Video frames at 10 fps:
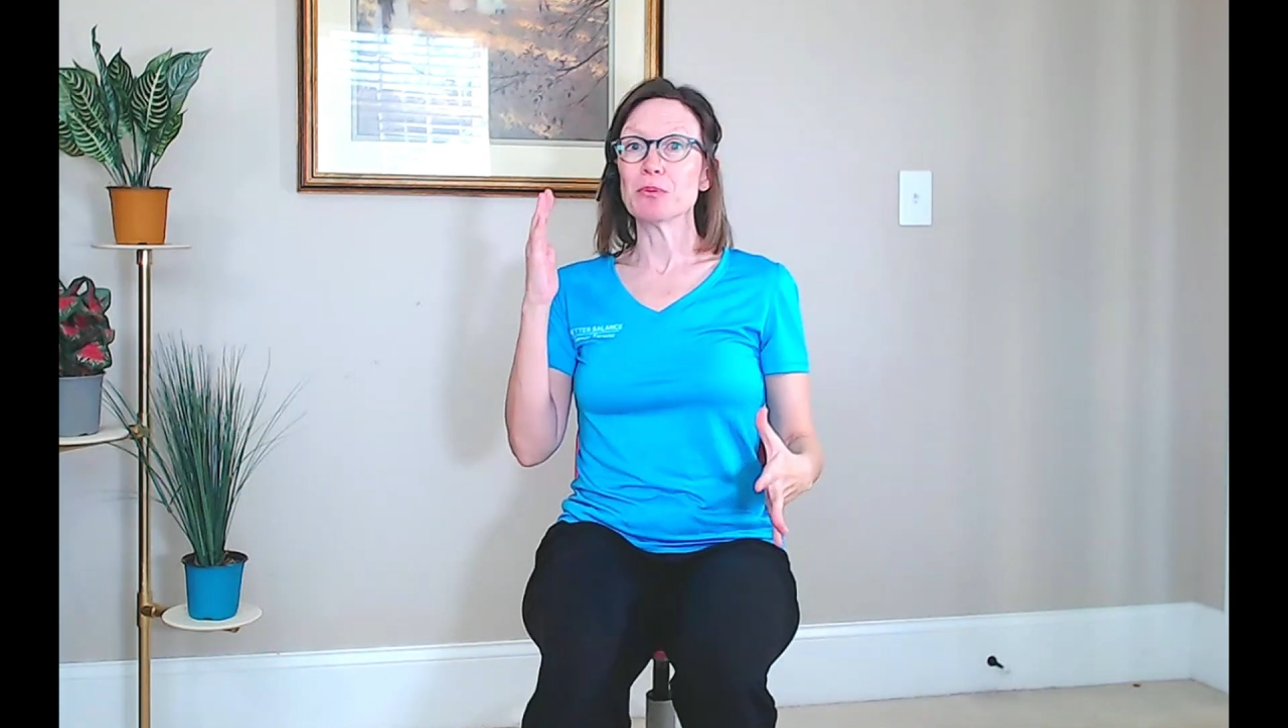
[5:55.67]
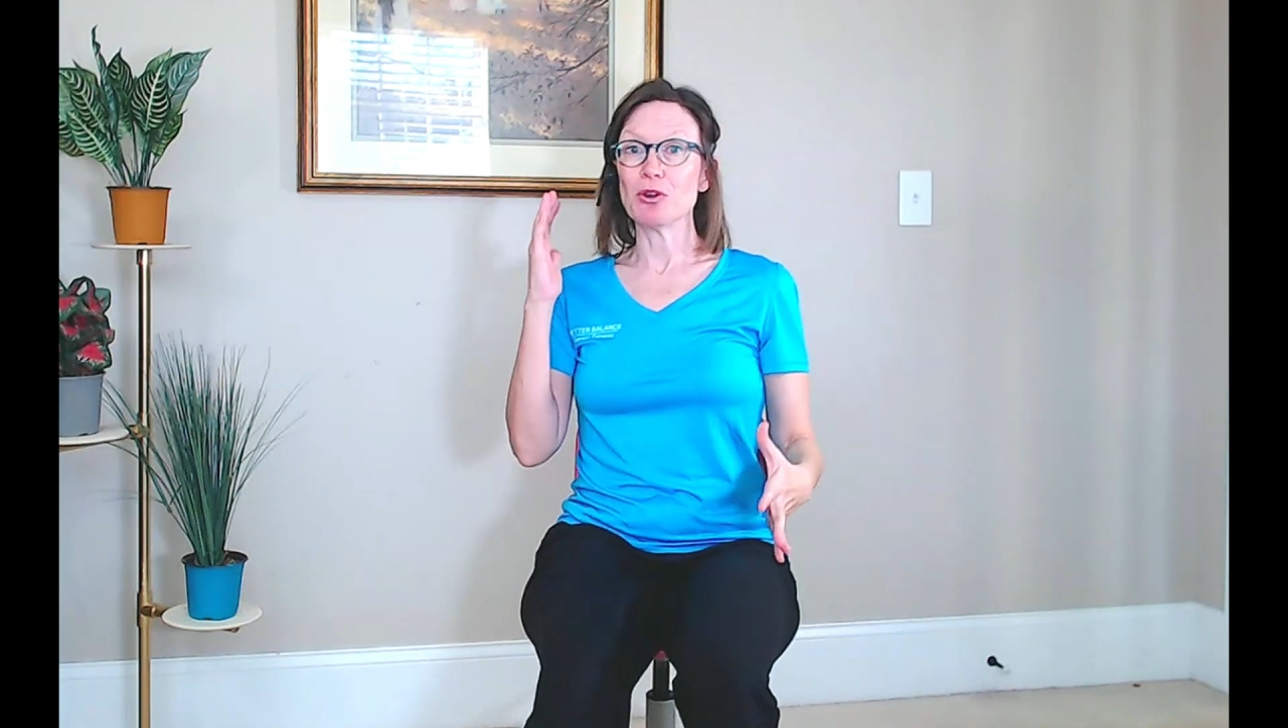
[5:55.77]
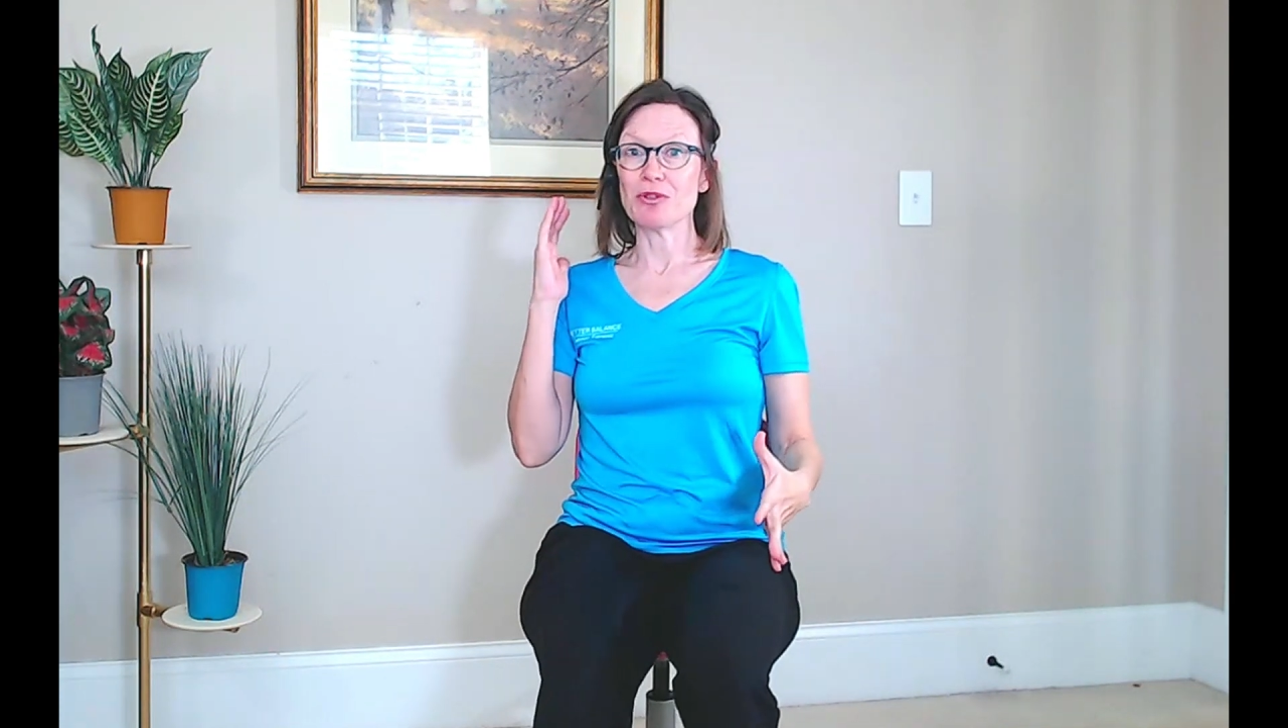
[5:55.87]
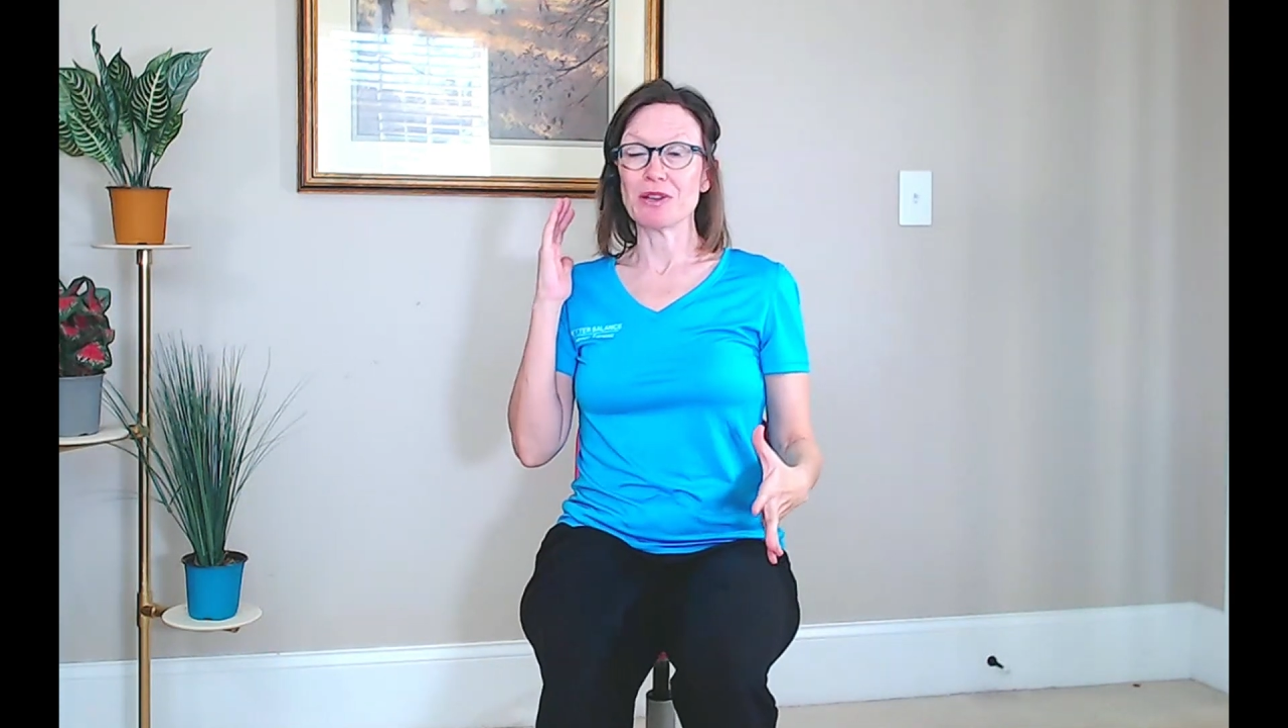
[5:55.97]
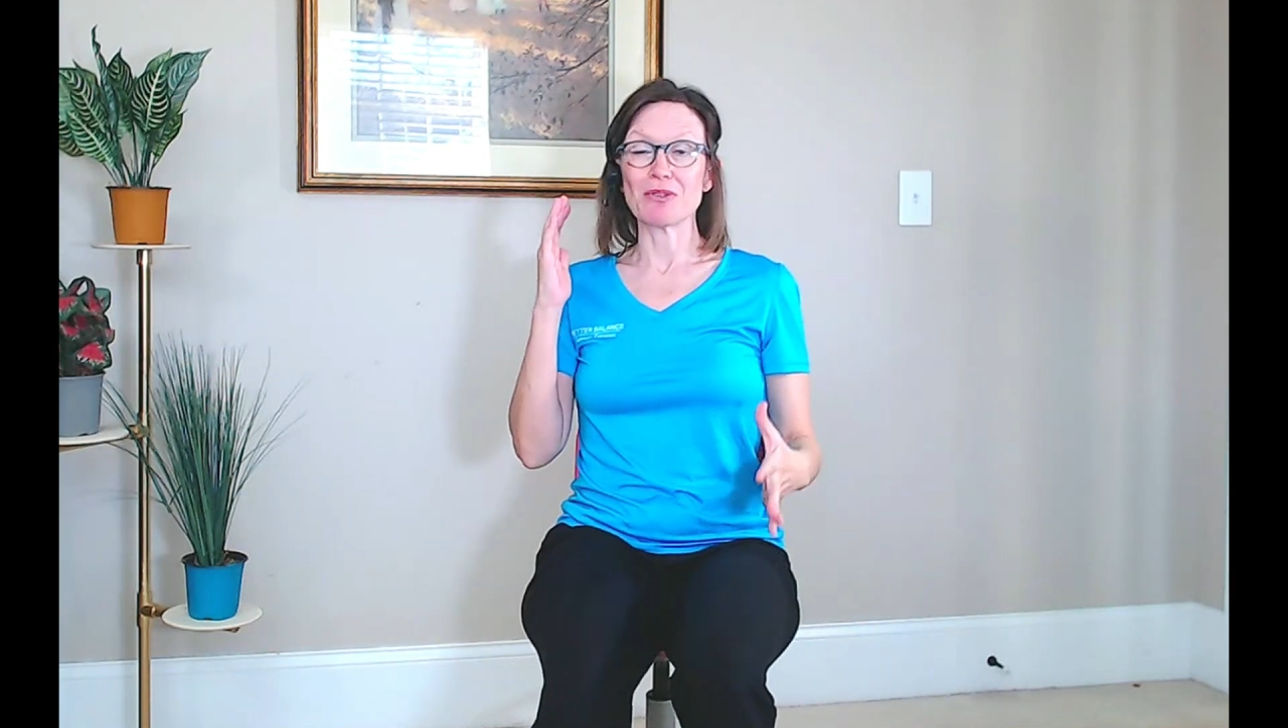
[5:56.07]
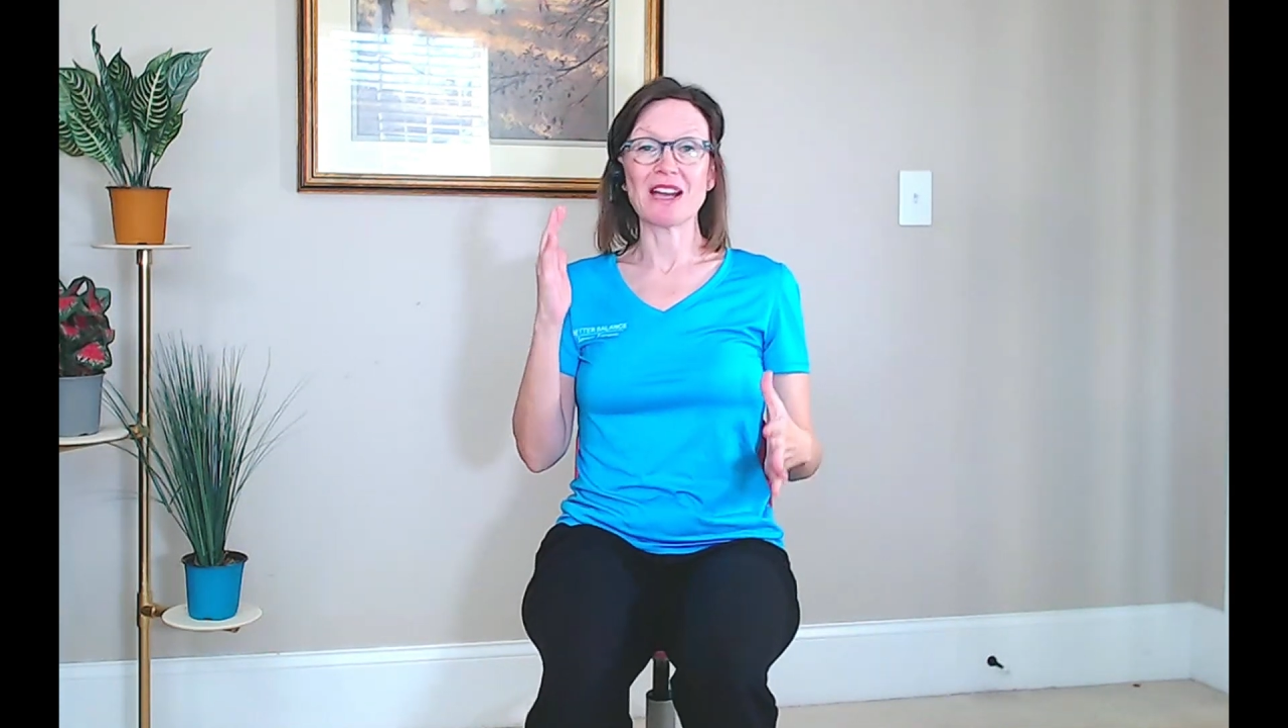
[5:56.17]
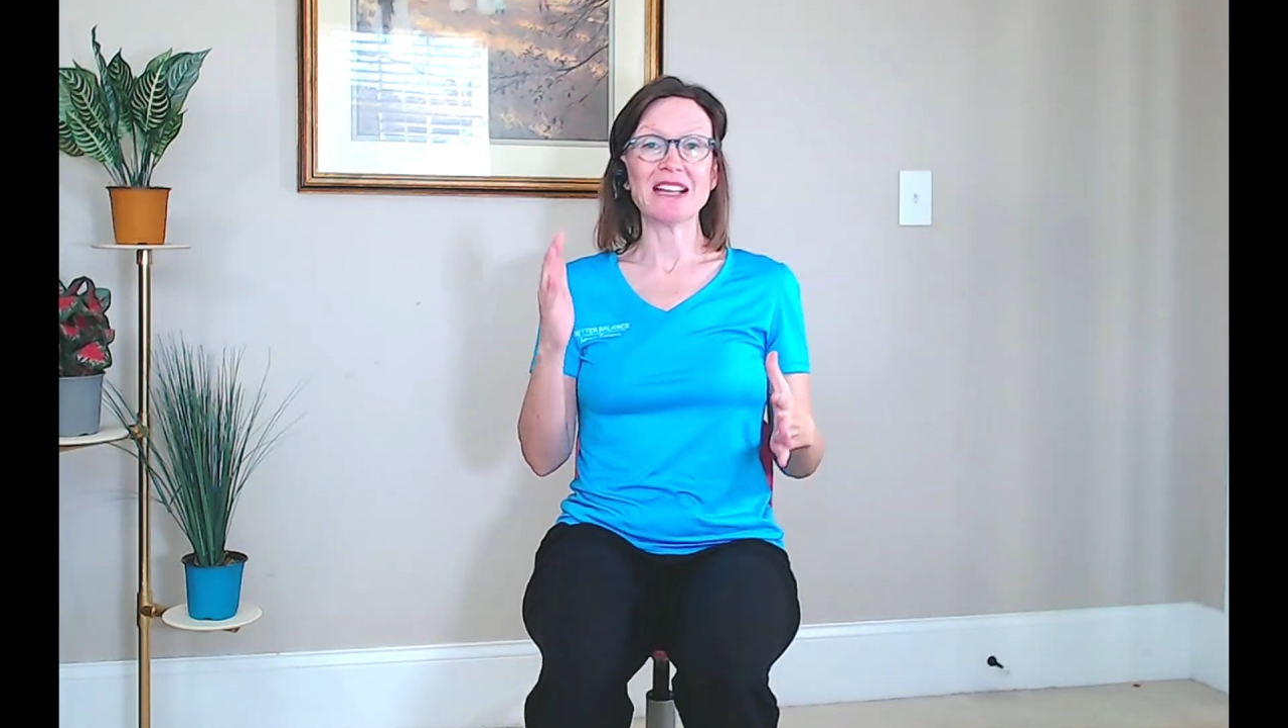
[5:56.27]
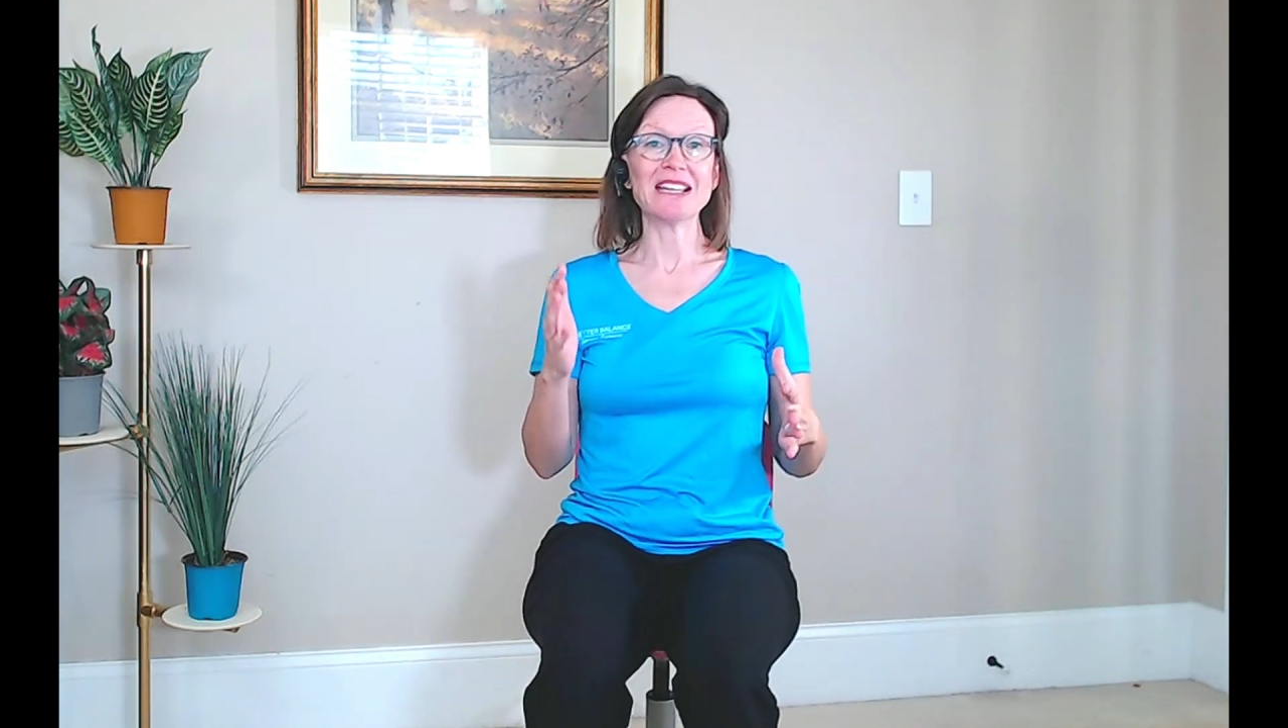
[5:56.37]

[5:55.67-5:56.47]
moving, right?